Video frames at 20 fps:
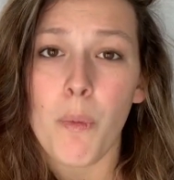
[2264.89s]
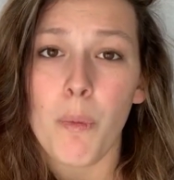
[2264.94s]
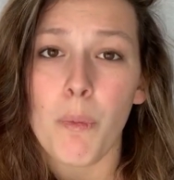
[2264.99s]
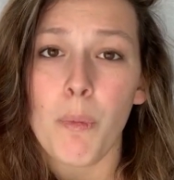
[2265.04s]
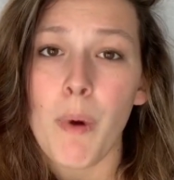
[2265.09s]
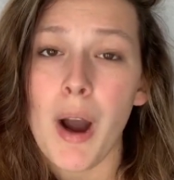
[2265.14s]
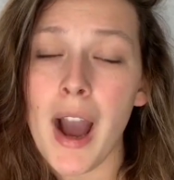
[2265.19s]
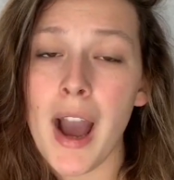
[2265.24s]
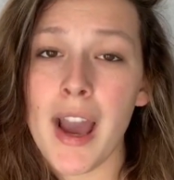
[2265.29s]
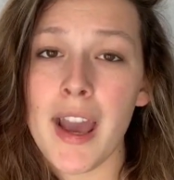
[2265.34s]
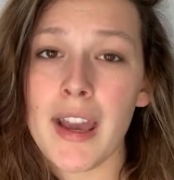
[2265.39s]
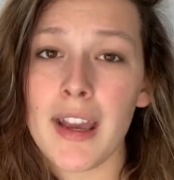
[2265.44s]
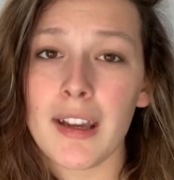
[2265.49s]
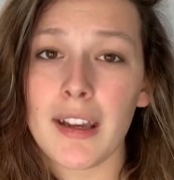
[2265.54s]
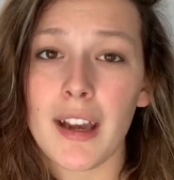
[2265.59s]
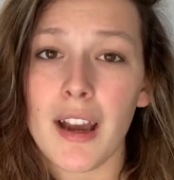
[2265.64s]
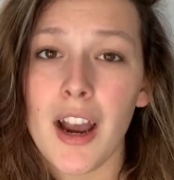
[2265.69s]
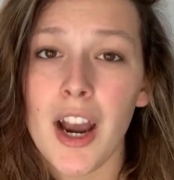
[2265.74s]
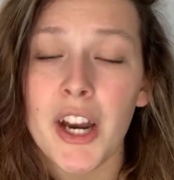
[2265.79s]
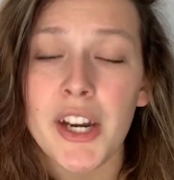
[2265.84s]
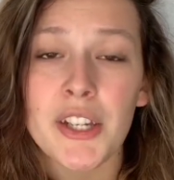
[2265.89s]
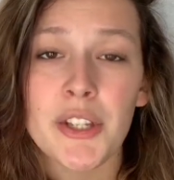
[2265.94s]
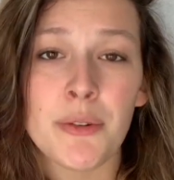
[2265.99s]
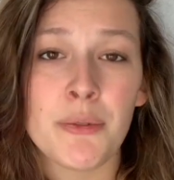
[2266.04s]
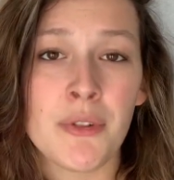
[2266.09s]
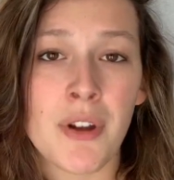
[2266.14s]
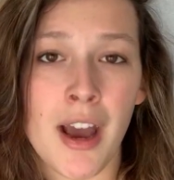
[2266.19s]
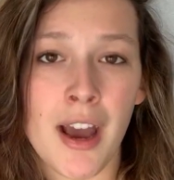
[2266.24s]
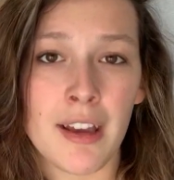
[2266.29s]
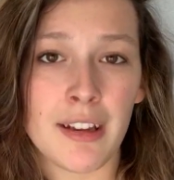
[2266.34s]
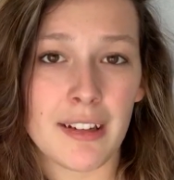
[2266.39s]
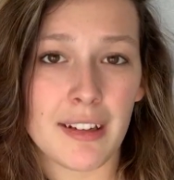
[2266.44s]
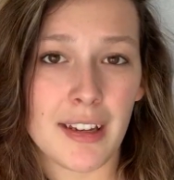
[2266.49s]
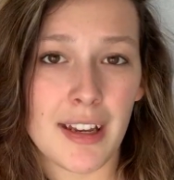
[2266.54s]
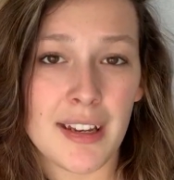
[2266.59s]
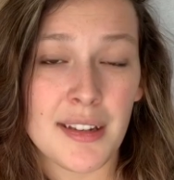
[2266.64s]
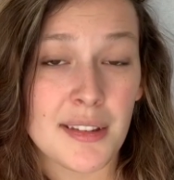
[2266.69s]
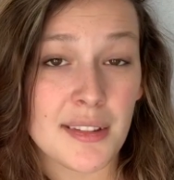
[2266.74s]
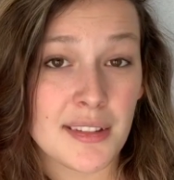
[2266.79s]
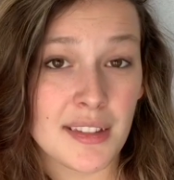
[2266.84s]
Why are you not
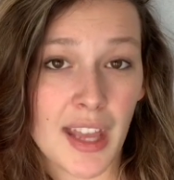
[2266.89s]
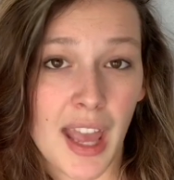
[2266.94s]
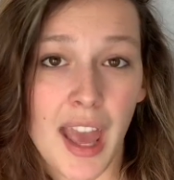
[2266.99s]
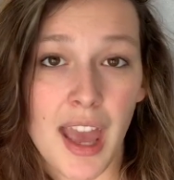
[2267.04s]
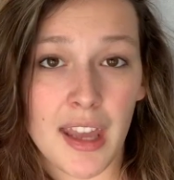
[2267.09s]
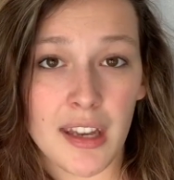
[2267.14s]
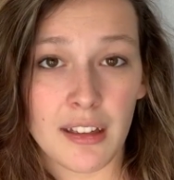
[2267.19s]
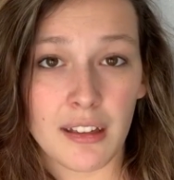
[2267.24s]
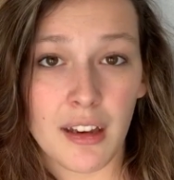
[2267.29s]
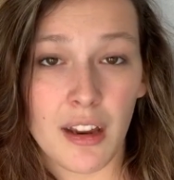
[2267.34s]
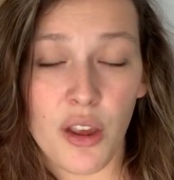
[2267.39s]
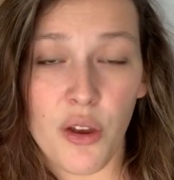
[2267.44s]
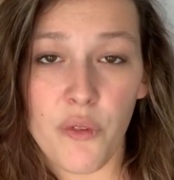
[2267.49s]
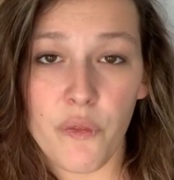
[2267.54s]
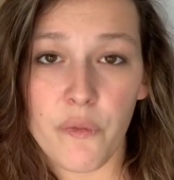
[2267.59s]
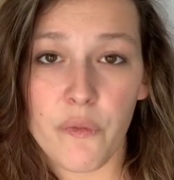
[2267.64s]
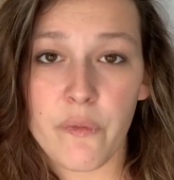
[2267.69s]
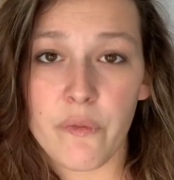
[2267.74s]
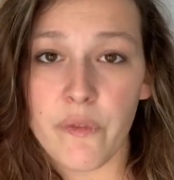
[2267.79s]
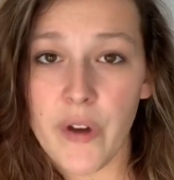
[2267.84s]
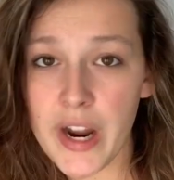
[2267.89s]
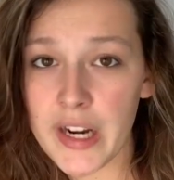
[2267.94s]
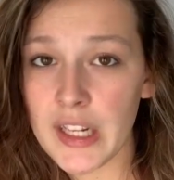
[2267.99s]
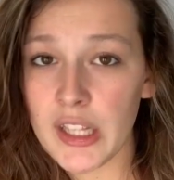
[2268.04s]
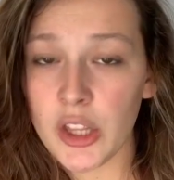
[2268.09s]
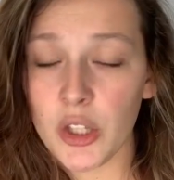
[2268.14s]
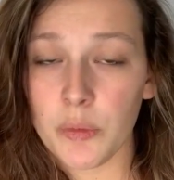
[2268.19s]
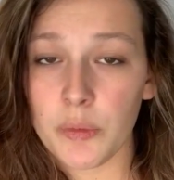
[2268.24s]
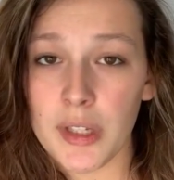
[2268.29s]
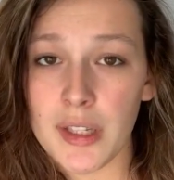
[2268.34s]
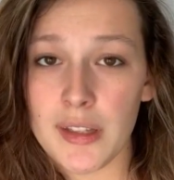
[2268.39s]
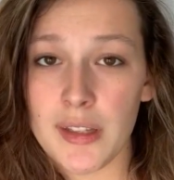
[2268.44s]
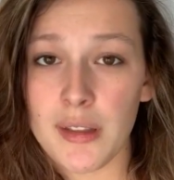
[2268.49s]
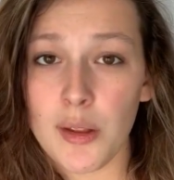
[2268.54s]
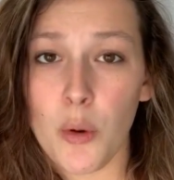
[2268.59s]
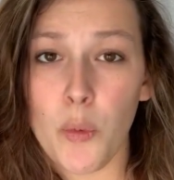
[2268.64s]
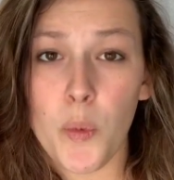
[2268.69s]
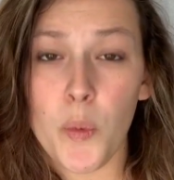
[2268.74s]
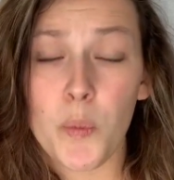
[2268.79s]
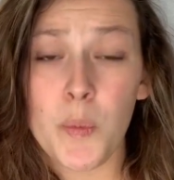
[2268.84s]
instead fighting the
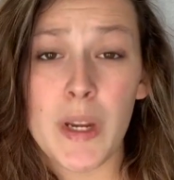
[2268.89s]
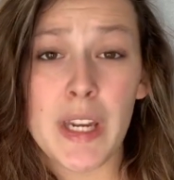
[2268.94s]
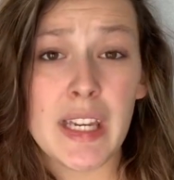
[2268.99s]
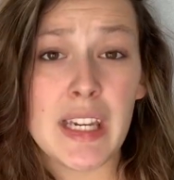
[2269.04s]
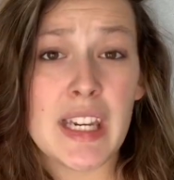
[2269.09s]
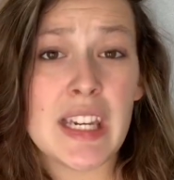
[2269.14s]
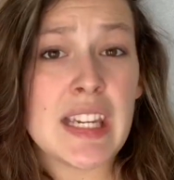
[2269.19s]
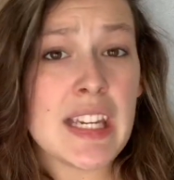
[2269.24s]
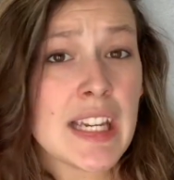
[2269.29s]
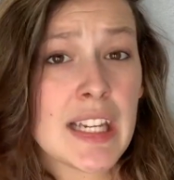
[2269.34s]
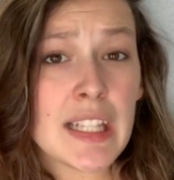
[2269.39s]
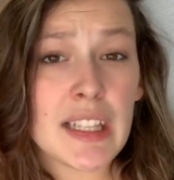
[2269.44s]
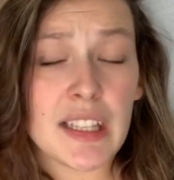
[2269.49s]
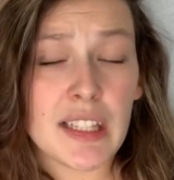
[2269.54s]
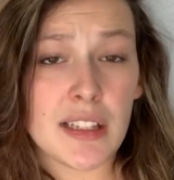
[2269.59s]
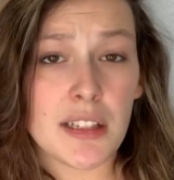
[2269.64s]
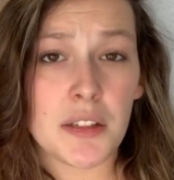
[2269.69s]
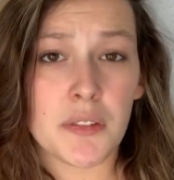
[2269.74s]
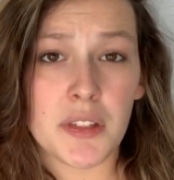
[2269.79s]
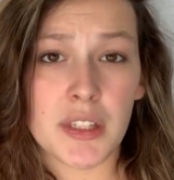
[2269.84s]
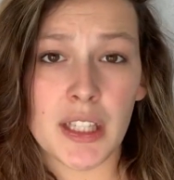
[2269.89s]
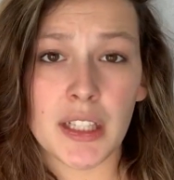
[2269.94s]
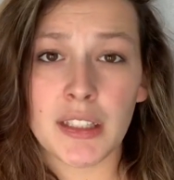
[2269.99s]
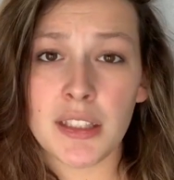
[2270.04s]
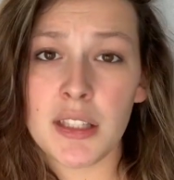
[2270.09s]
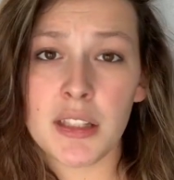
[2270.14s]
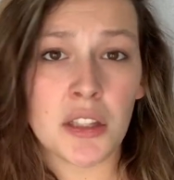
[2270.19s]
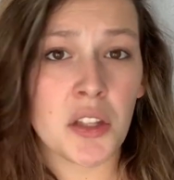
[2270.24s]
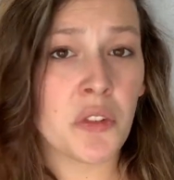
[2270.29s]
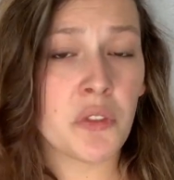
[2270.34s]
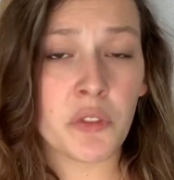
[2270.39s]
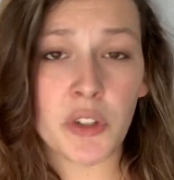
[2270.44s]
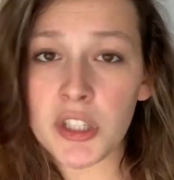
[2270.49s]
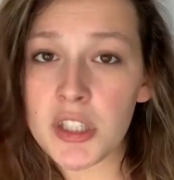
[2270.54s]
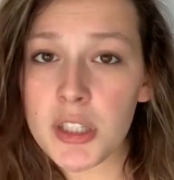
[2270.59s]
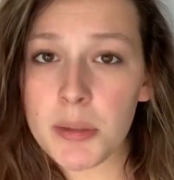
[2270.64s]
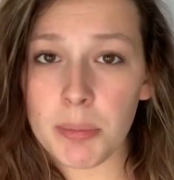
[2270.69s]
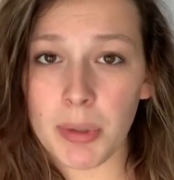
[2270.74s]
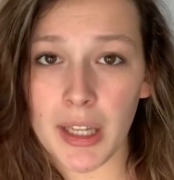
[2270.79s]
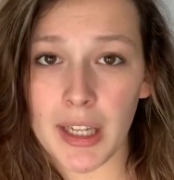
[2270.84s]
reasons we need these facilities in the
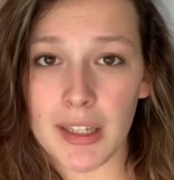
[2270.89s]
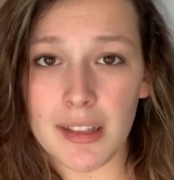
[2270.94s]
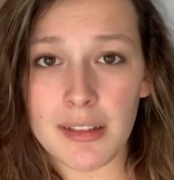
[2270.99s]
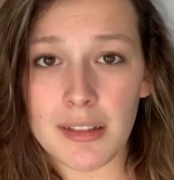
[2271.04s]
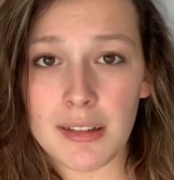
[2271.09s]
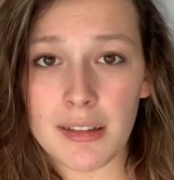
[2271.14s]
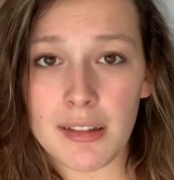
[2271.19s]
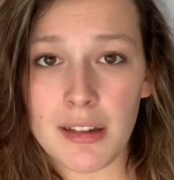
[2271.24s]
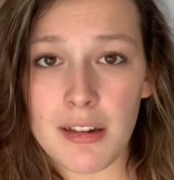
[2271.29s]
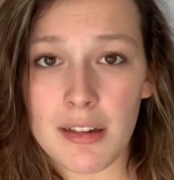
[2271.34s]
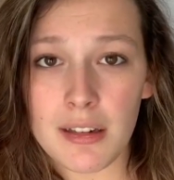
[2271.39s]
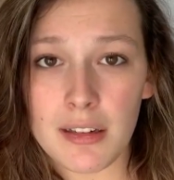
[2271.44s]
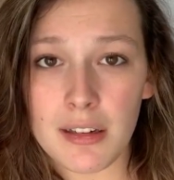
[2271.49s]
first place?